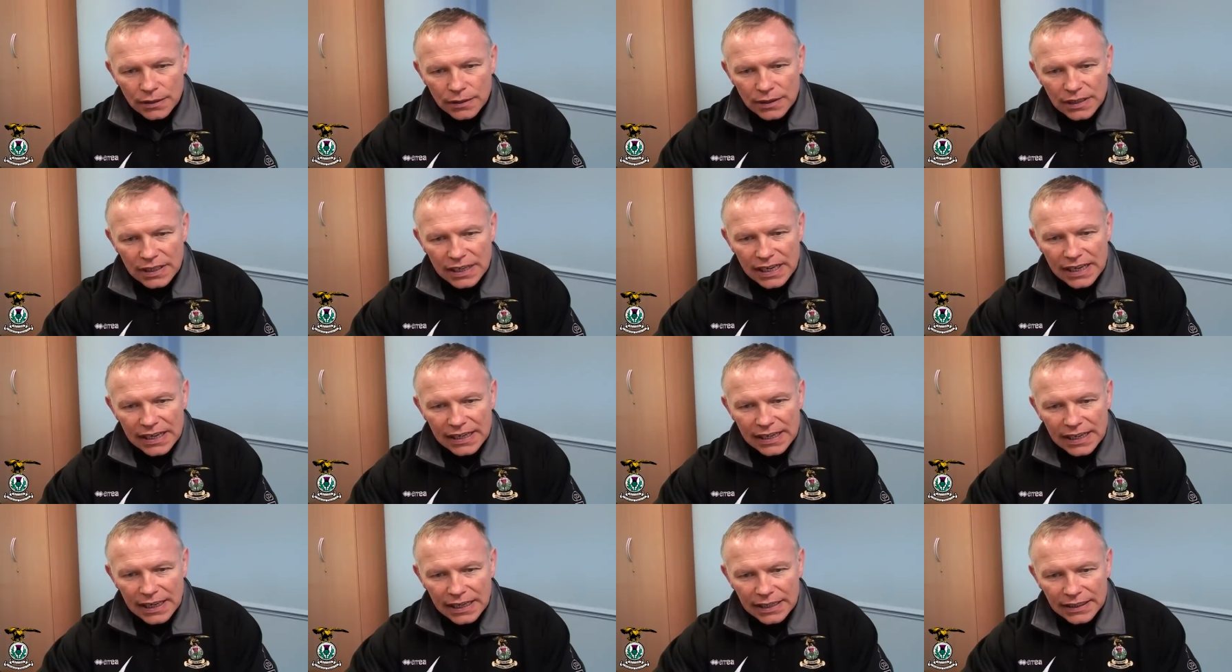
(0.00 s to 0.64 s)

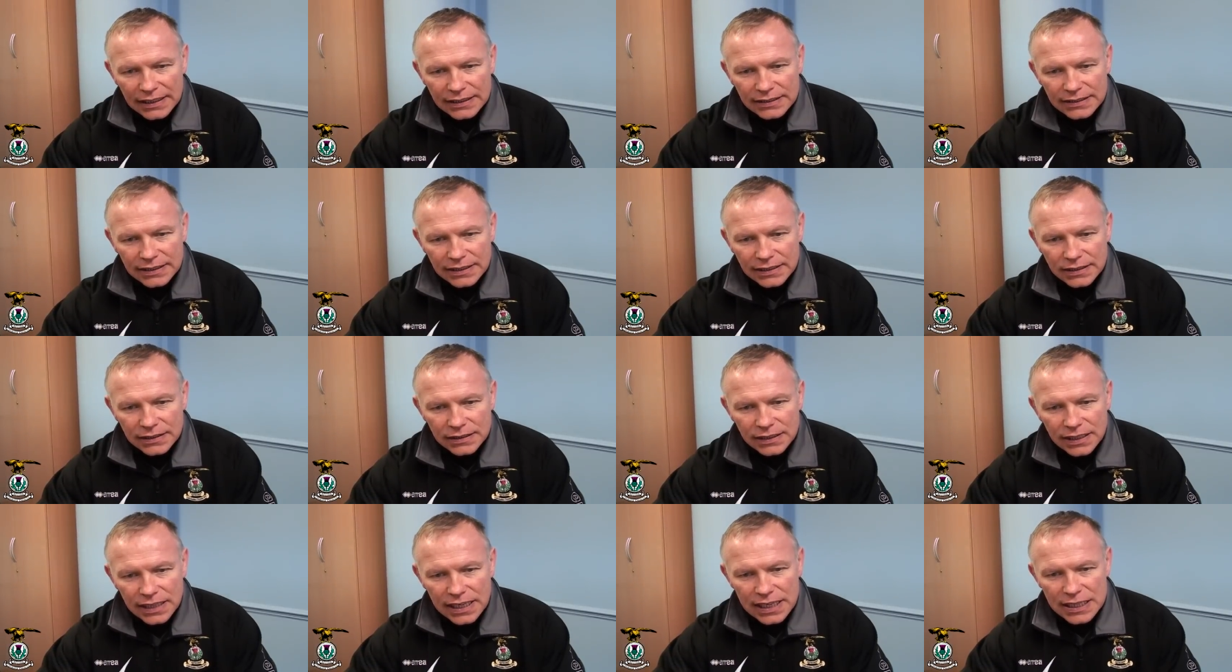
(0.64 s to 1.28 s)
great character,
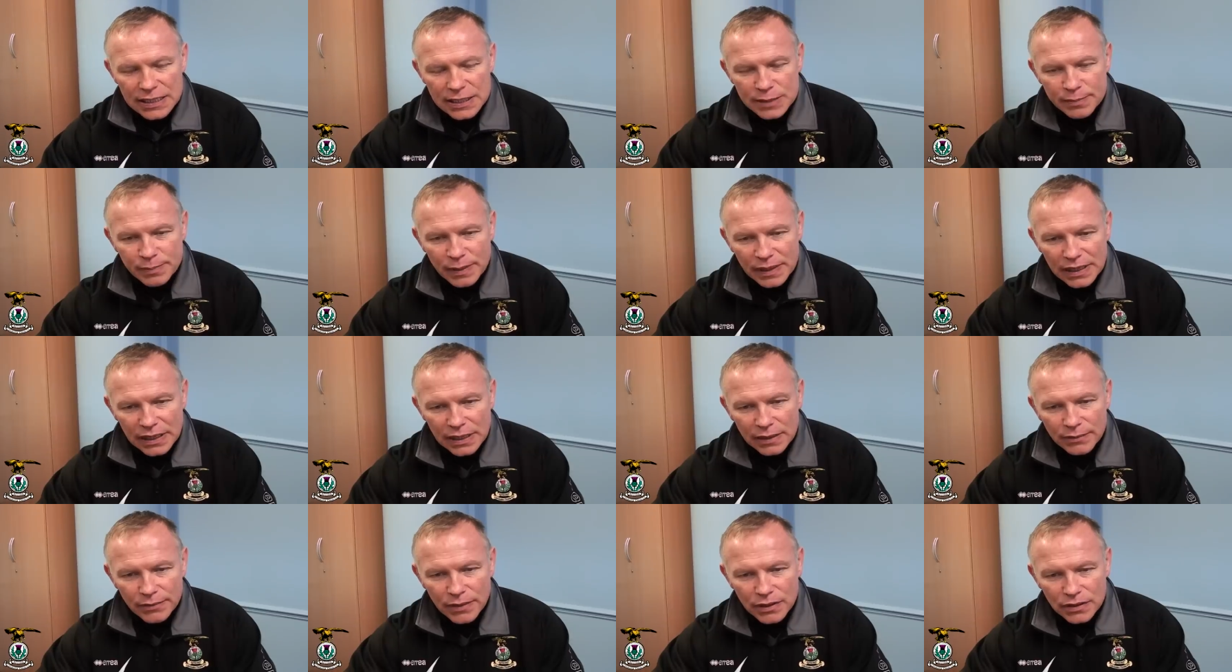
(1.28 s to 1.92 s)
great
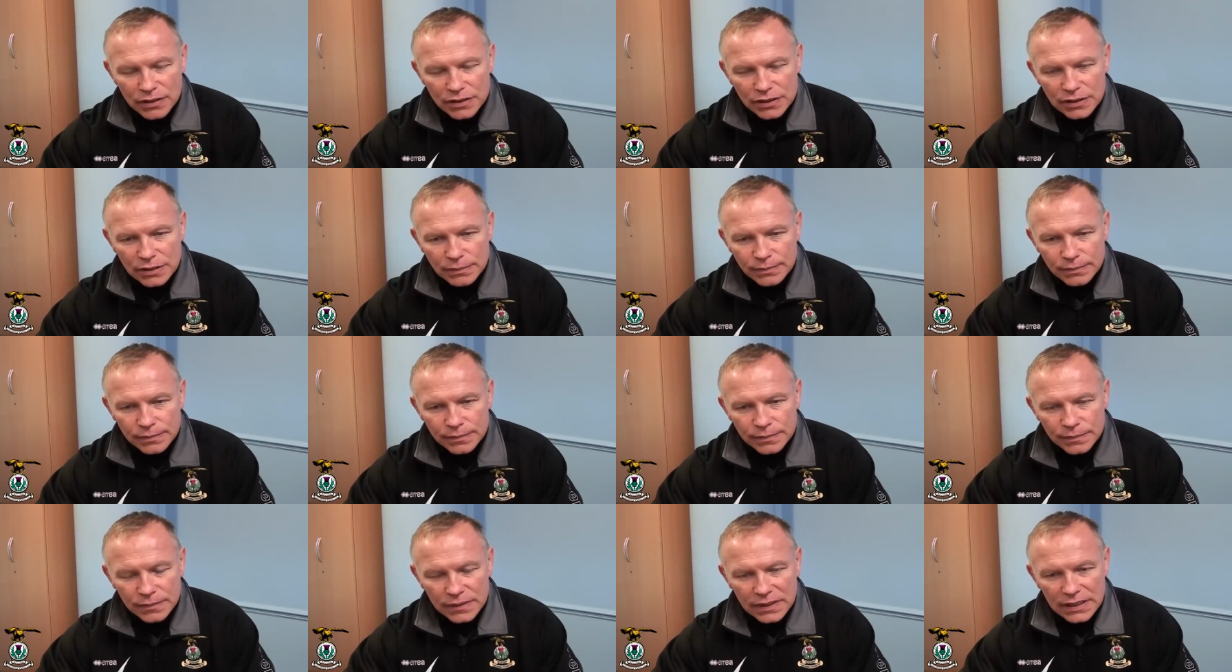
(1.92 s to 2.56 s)
spirit amongst them.